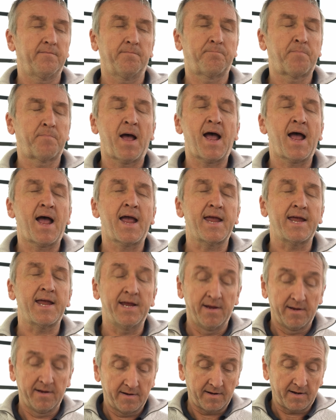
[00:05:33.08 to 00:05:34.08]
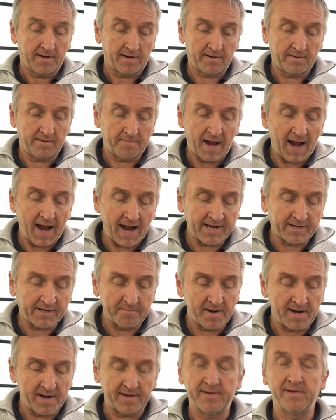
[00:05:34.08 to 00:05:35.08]
pay, um,
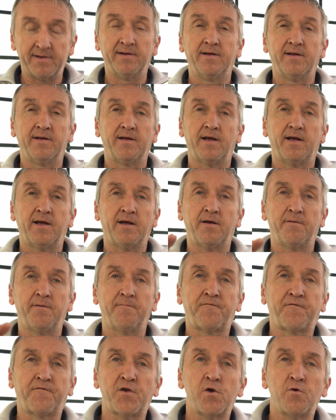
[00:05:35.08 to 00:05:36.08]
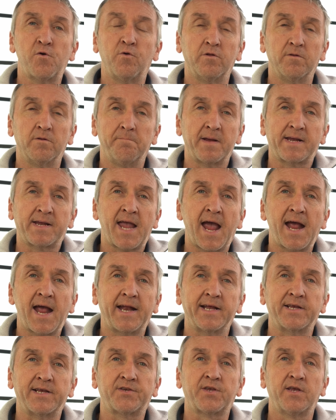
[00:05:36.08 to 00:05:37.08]
admin, um, fuel,
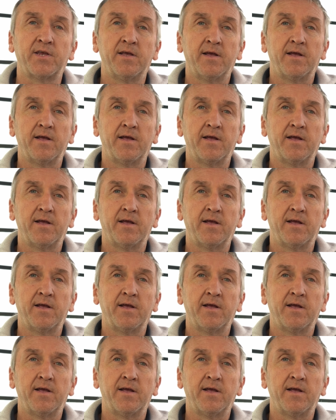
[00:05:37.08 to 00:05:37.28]
mechanics.